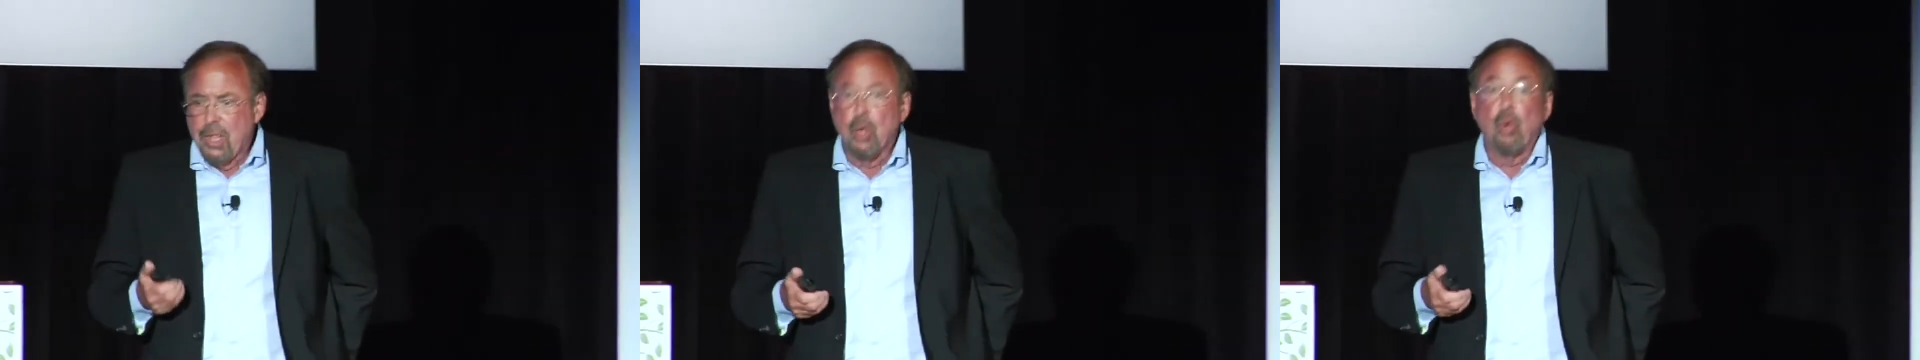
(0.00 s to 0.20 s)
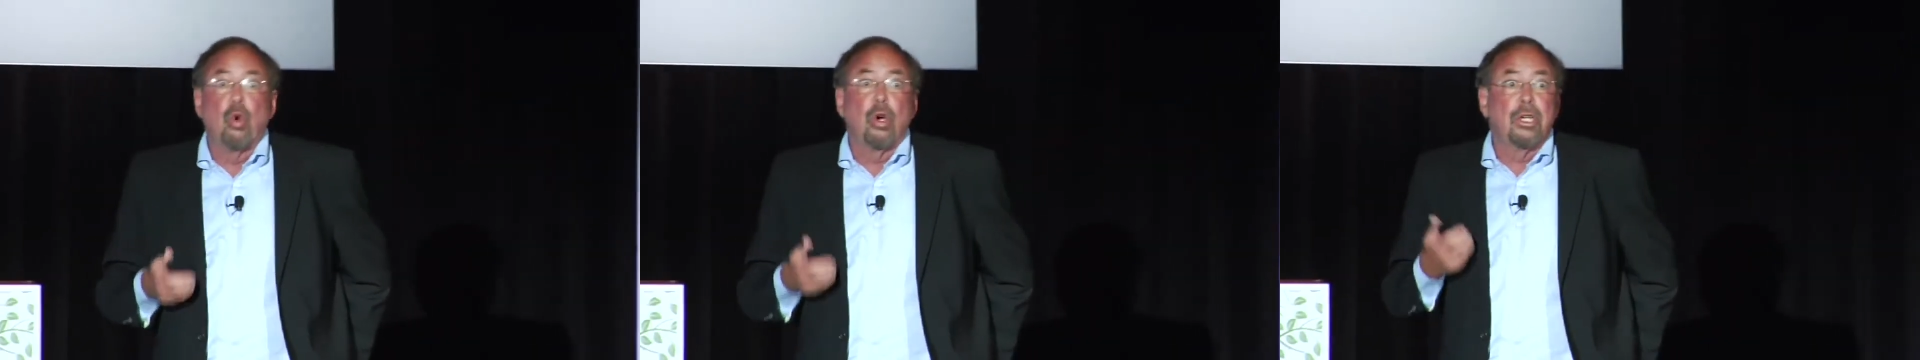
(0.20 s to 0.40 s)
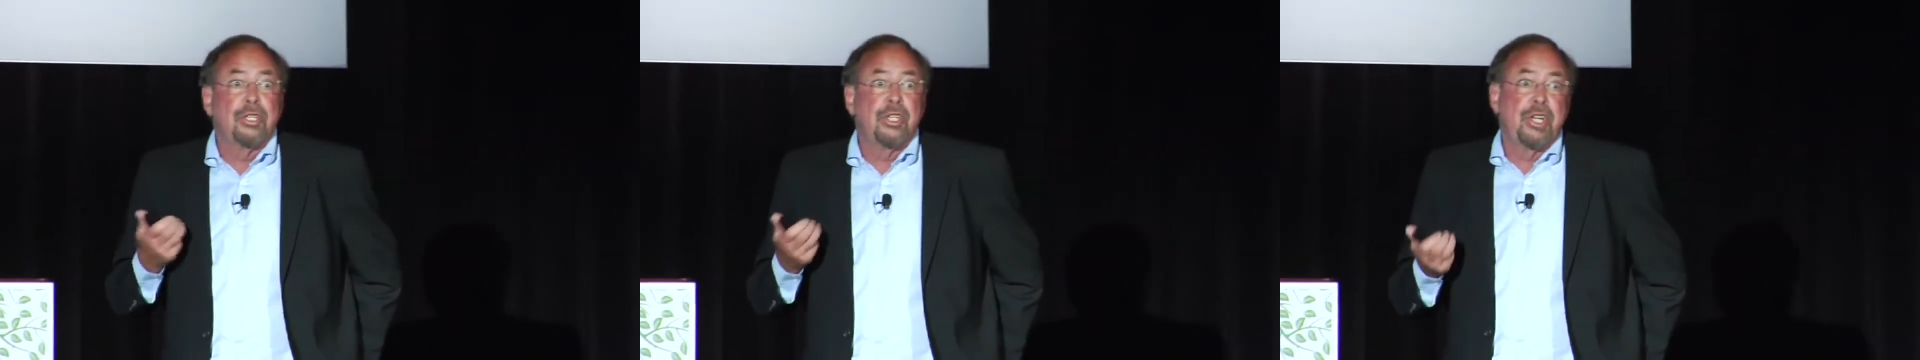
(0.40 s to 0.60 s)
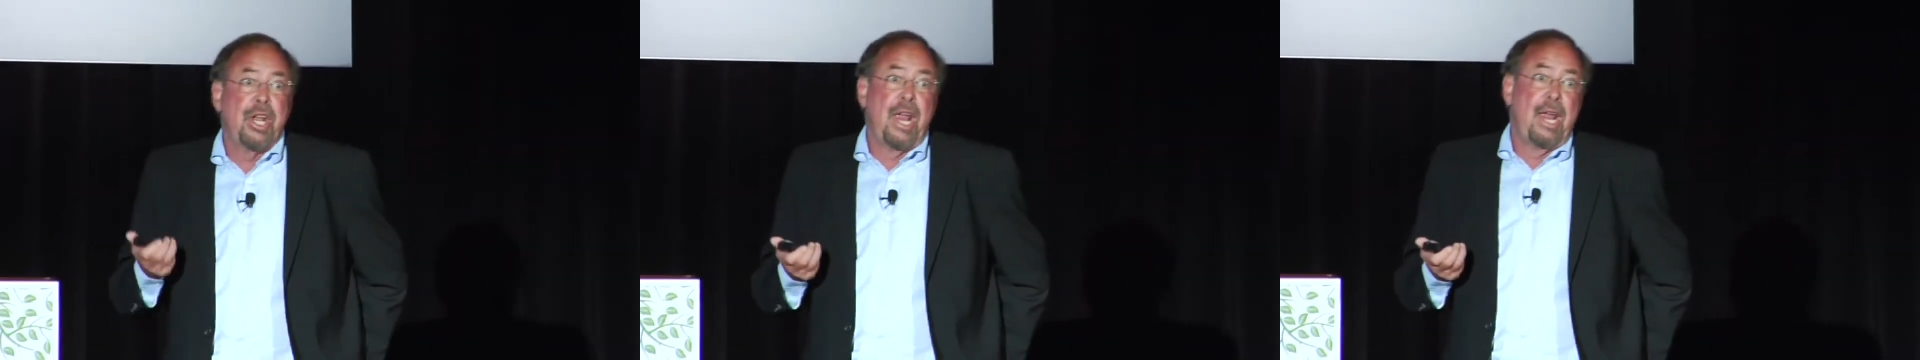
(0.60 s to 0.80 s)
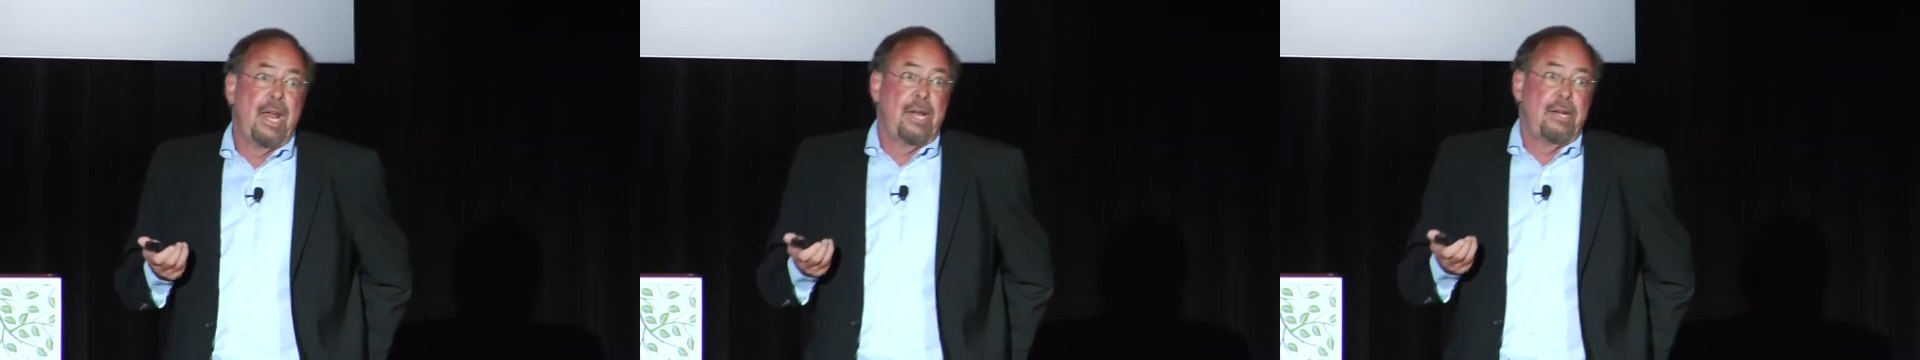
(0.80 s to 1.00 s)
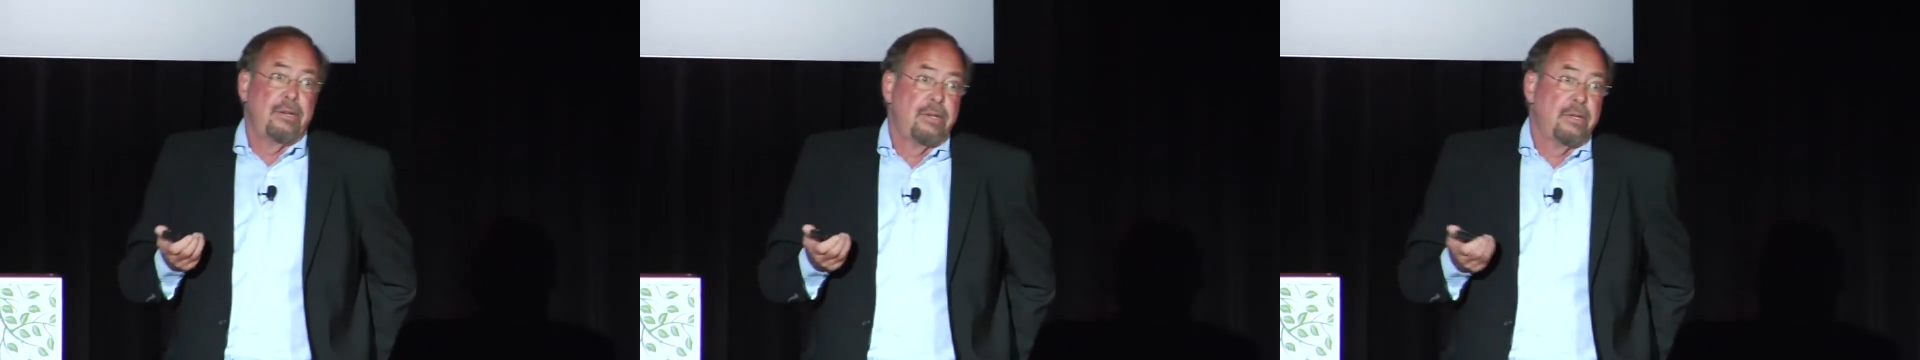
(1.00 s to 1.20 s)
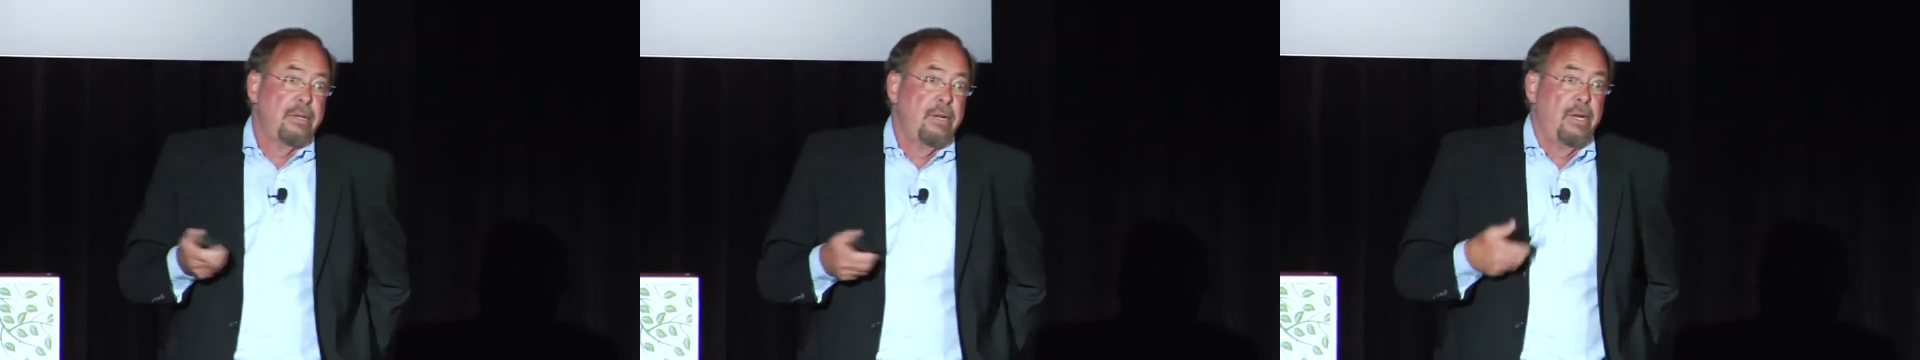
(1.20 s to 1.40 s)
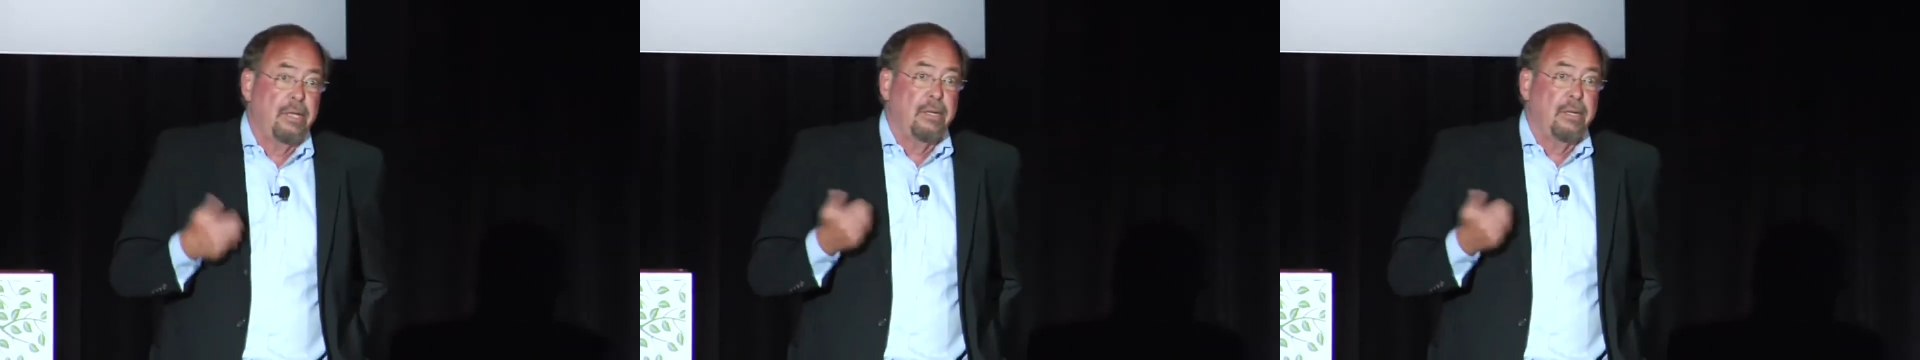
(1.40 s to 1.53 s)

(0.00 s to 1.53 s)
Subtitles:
The world changed